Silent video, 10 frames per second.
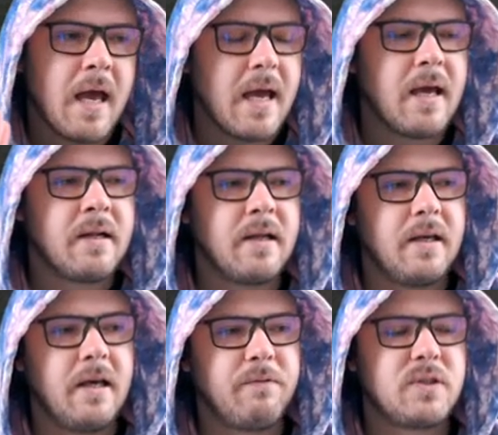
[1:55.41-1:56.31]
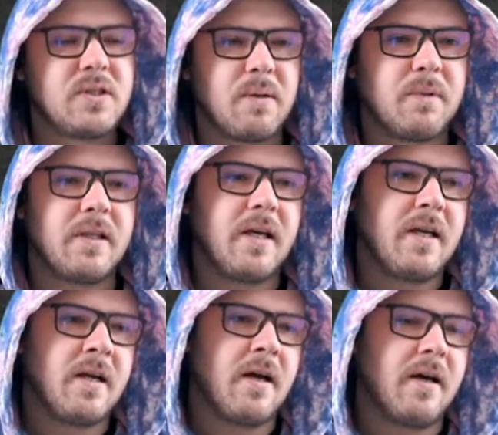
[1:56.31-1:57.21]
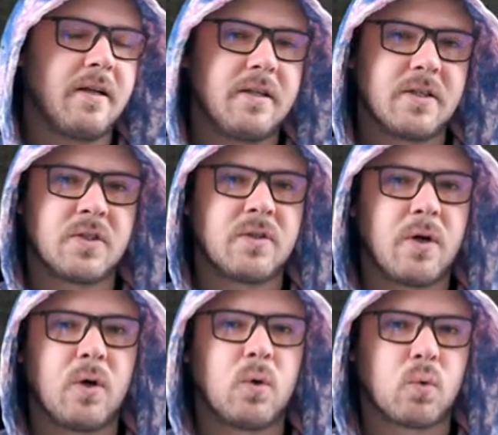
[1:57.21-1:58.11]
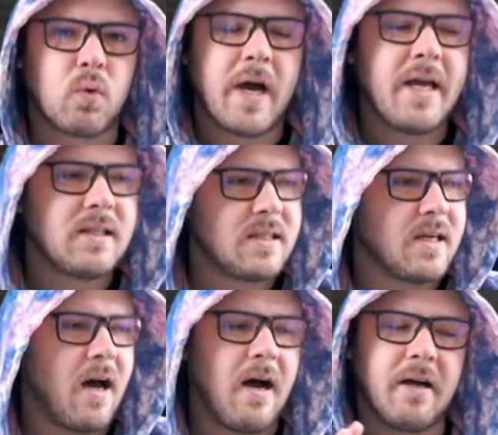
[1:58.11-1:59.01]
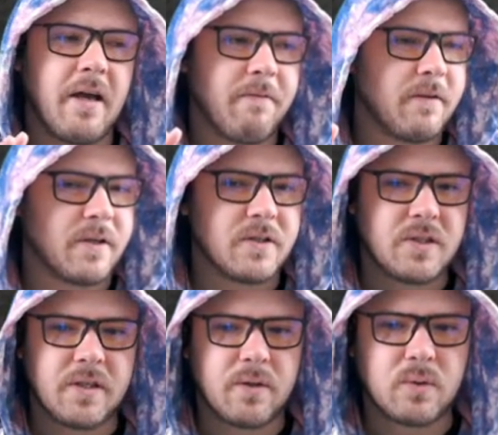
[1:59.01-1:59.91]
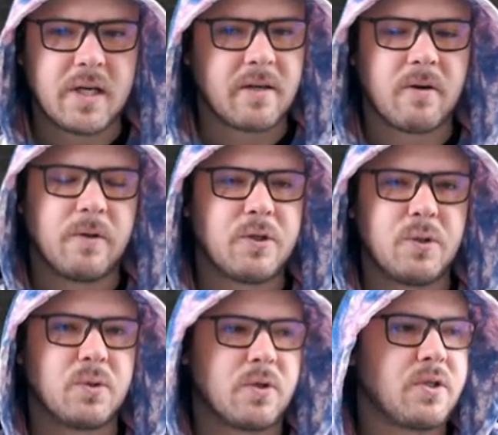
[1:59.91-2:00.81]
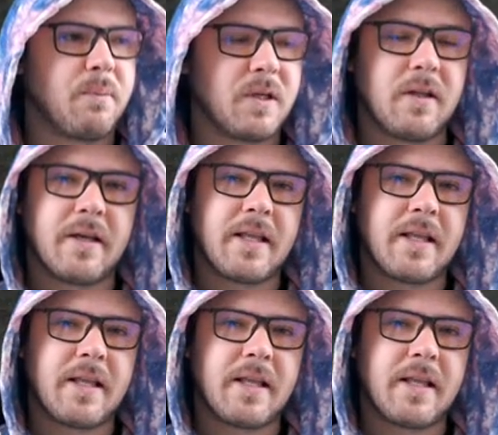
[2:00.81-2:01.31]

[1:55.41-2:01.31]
And if something uh, doesn't go right, uh, if there's, you know, technical issues or something like